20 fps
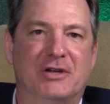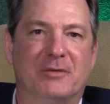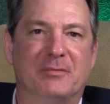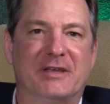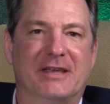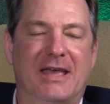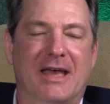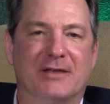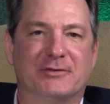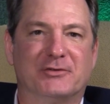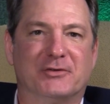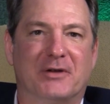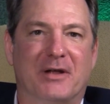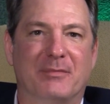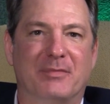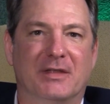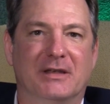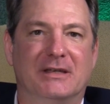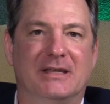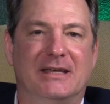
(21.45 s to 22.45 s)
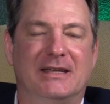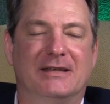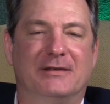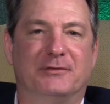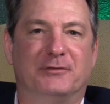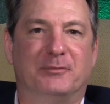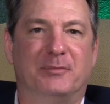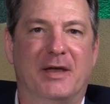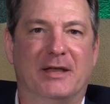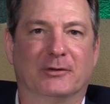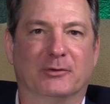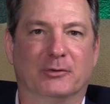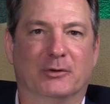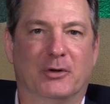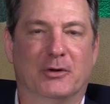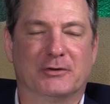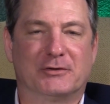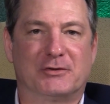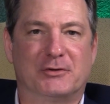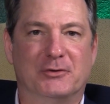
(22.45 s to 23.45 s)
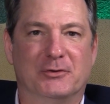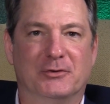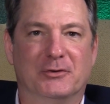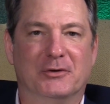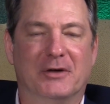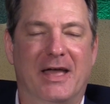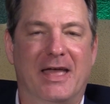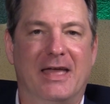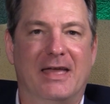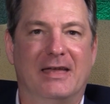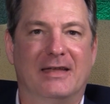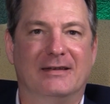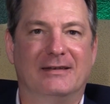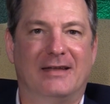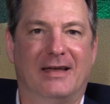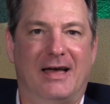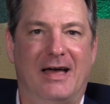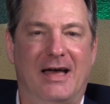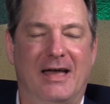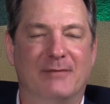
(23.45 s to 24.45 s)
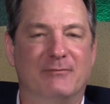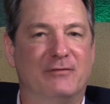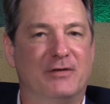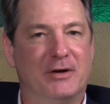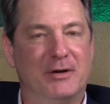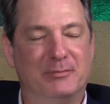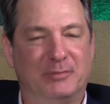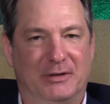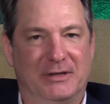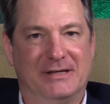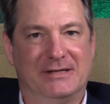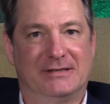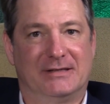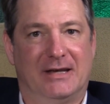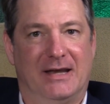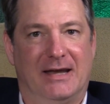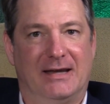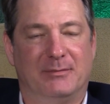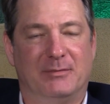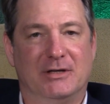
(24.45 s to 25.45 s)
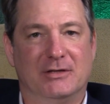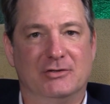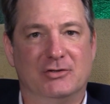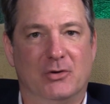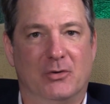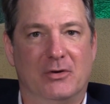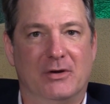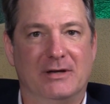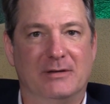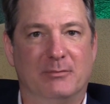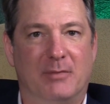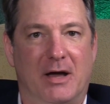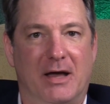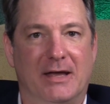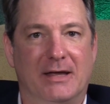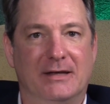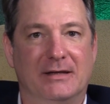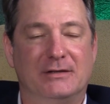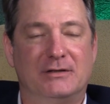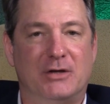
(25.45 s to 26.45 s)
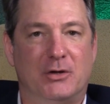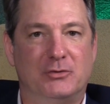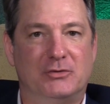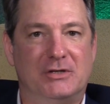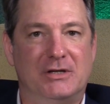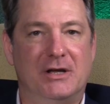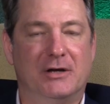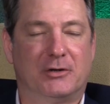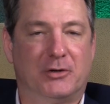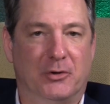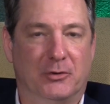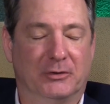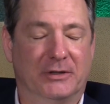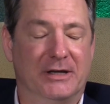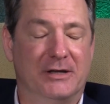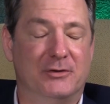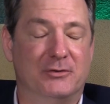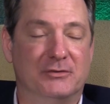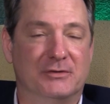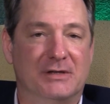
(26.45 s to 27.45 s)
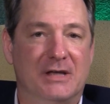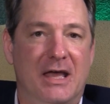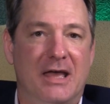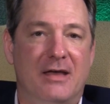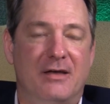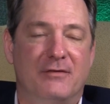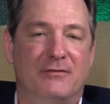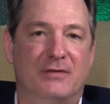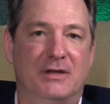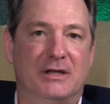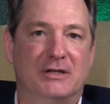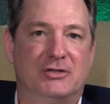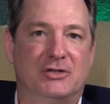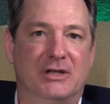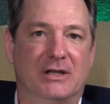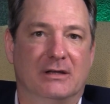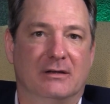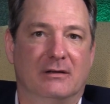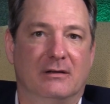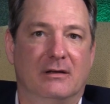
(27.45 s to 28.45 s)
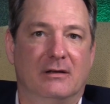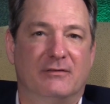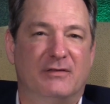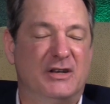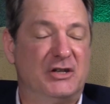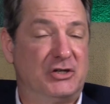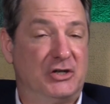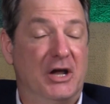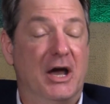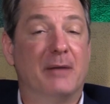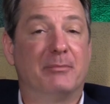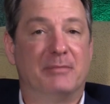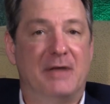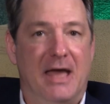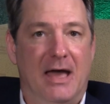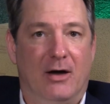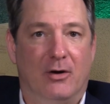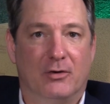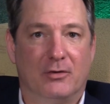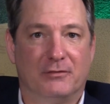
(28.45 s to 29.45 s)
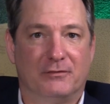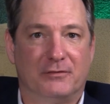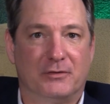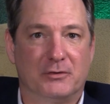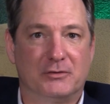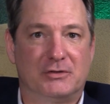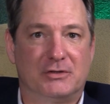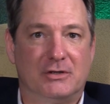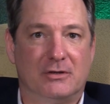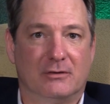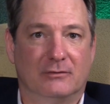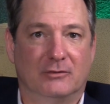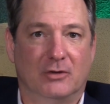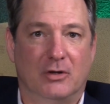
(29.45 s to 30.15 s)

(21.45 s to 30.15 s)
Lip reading: Counseller. I'm the Dean of Baylor Law School, and I'm very pleased today to be joined by Tochi Okoli, who's finishing up now her first year of law